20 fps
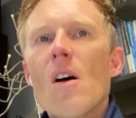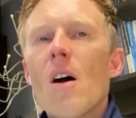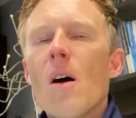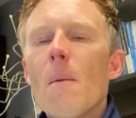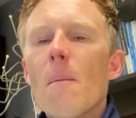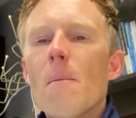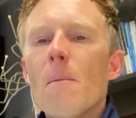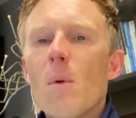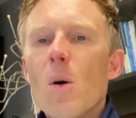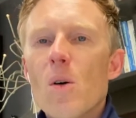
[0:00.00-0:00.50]

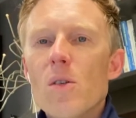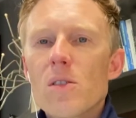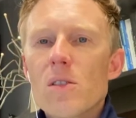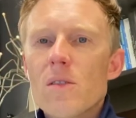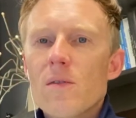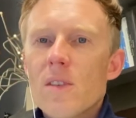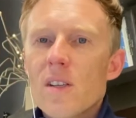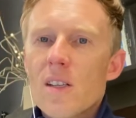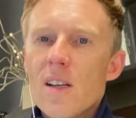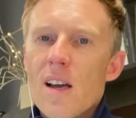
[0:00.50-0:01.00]
Most of
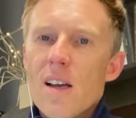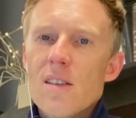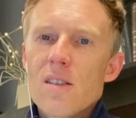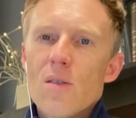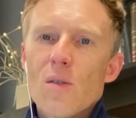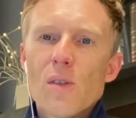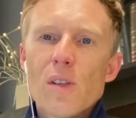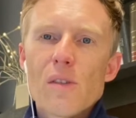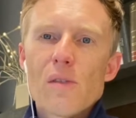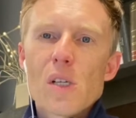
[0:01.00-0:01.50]
the tests
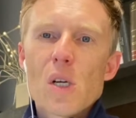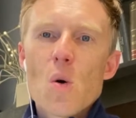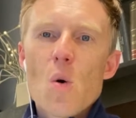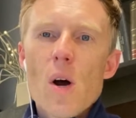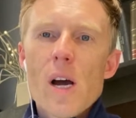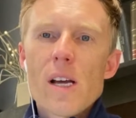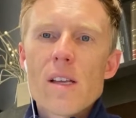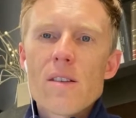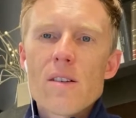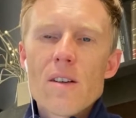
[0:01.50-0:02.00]
only
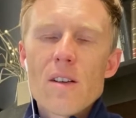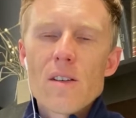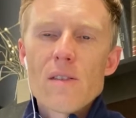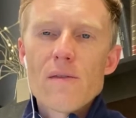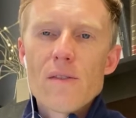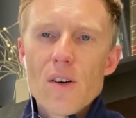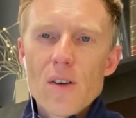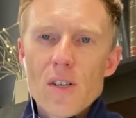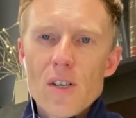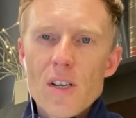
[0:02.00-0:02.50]
require that it's
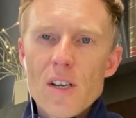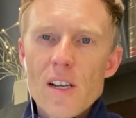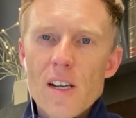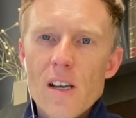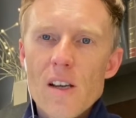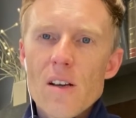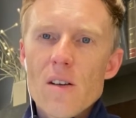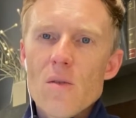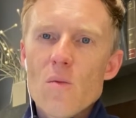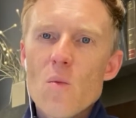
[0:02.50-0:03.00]

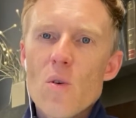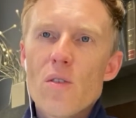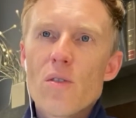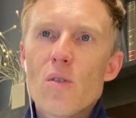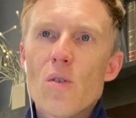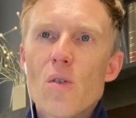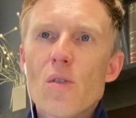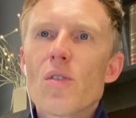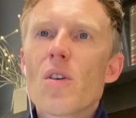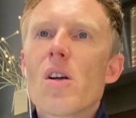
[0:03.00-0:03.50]
functioning with
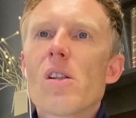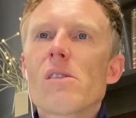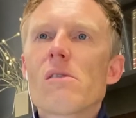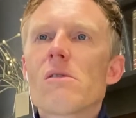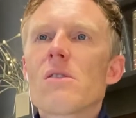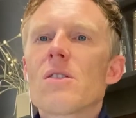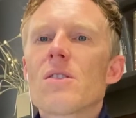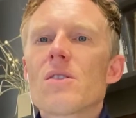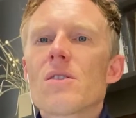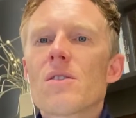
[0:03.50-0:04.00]
no
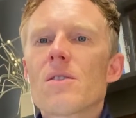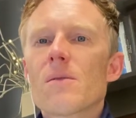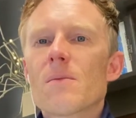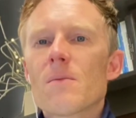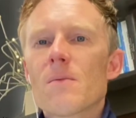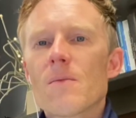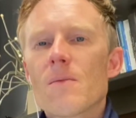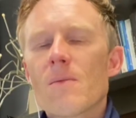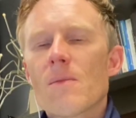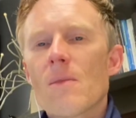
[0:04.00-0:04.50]
tolerance,
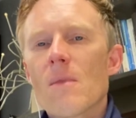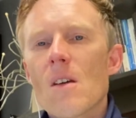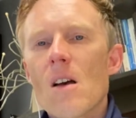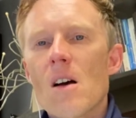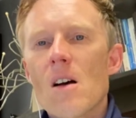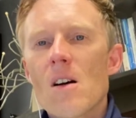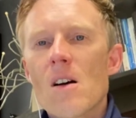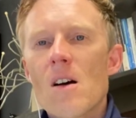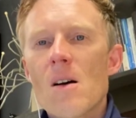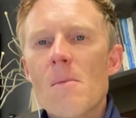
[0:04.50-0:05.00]

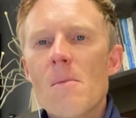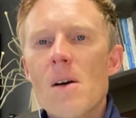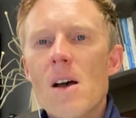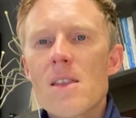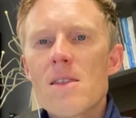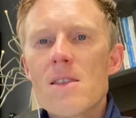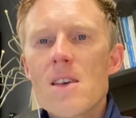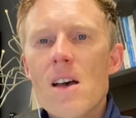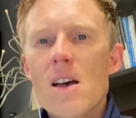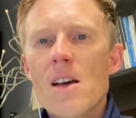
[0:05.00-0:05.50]

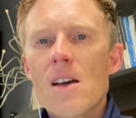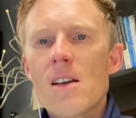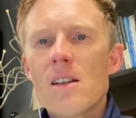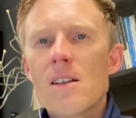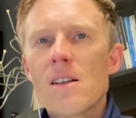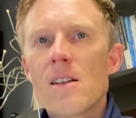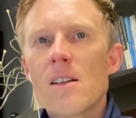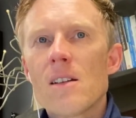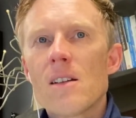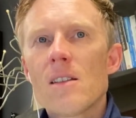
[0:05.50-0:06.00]
and
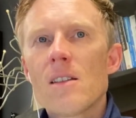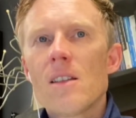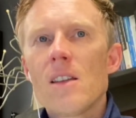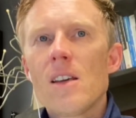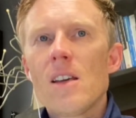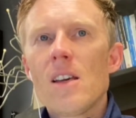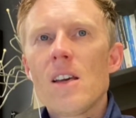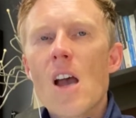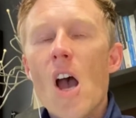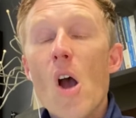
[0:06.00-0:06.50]
then
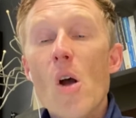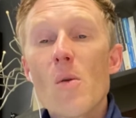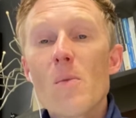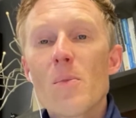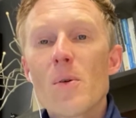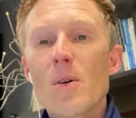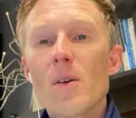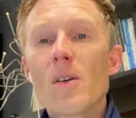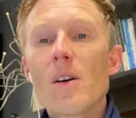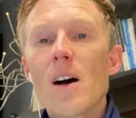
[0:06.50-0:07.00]
the
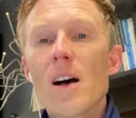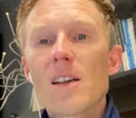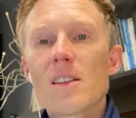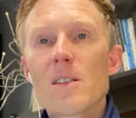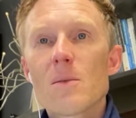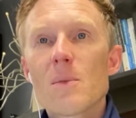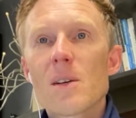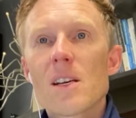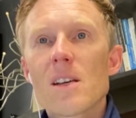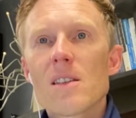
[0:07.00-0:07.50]
output has to
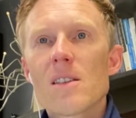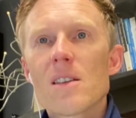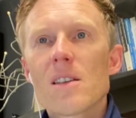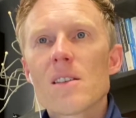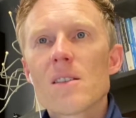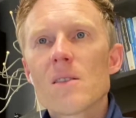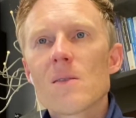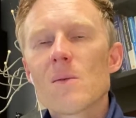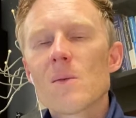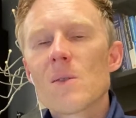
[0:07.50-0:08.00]
be
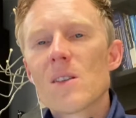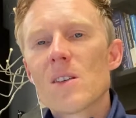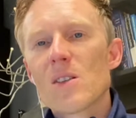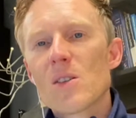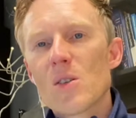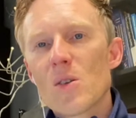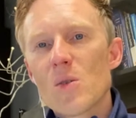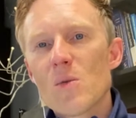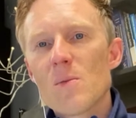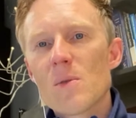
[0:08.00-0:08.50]
consistent within
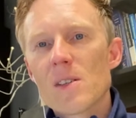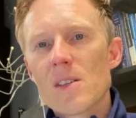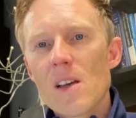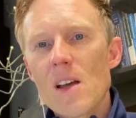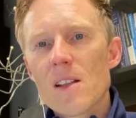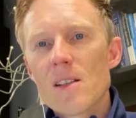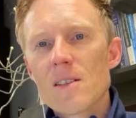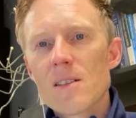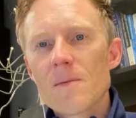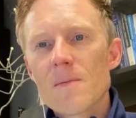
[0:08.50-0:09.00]

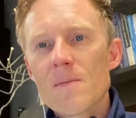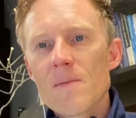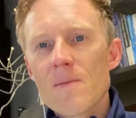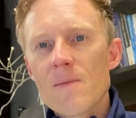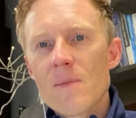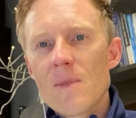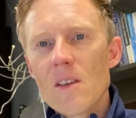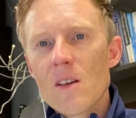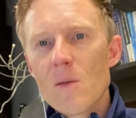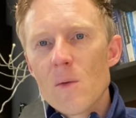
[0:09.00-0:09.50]
2%,
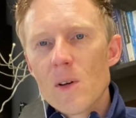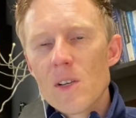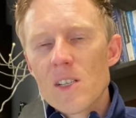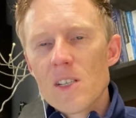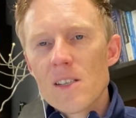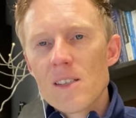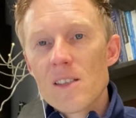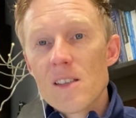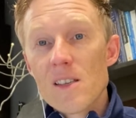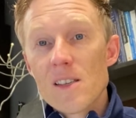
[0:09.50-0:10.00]
which
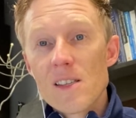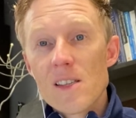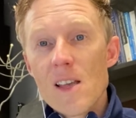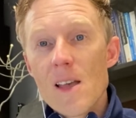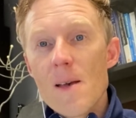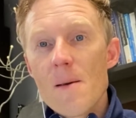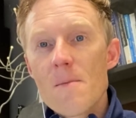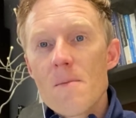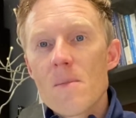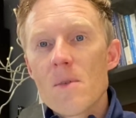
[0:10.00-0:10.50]
is the
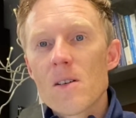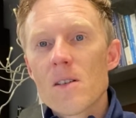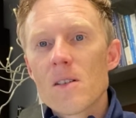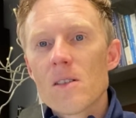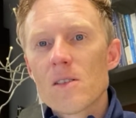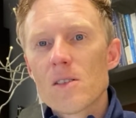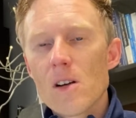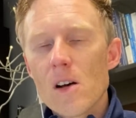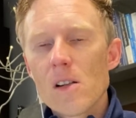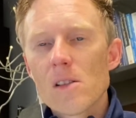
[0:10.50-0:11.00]
same
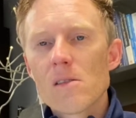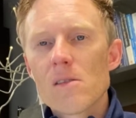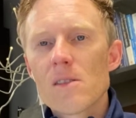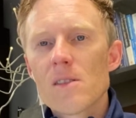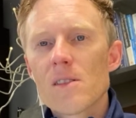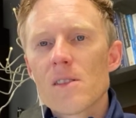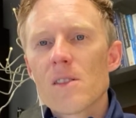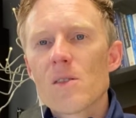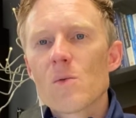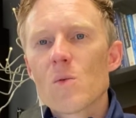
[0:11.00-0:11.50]

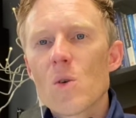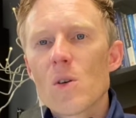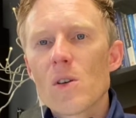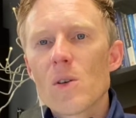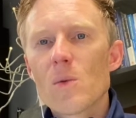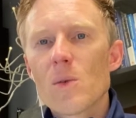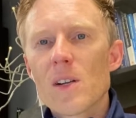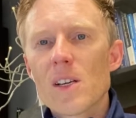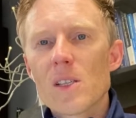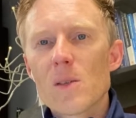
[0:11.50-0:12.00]
tolerance as what you
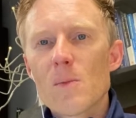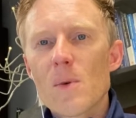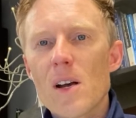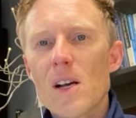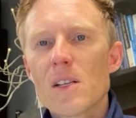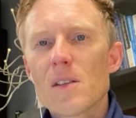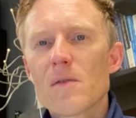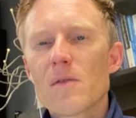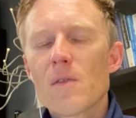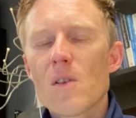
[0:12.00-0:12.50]
would
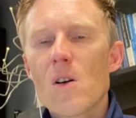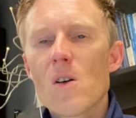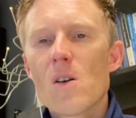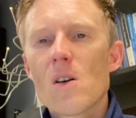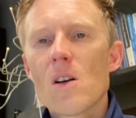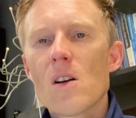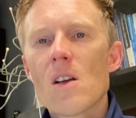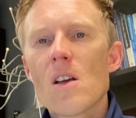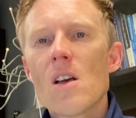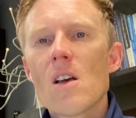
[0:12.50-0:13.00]
expect
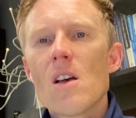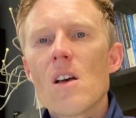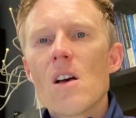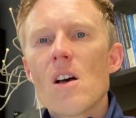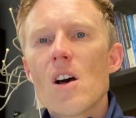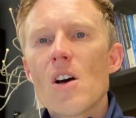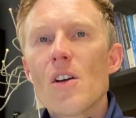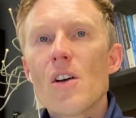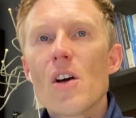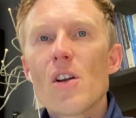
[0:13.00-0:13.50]
for
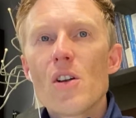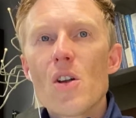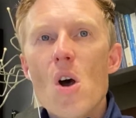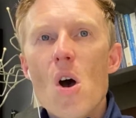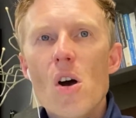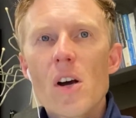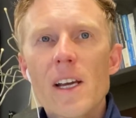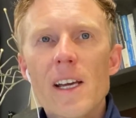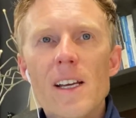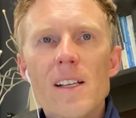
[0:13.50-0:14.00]
a
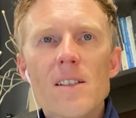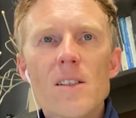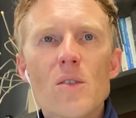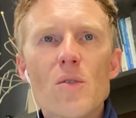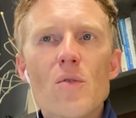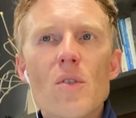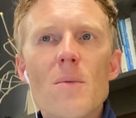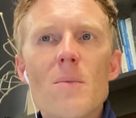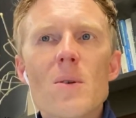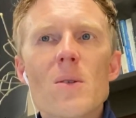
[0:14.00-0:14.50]
non-gated
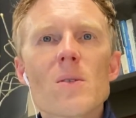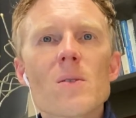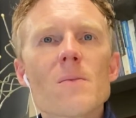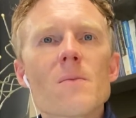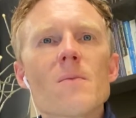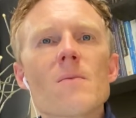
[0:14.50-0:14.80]
treatment.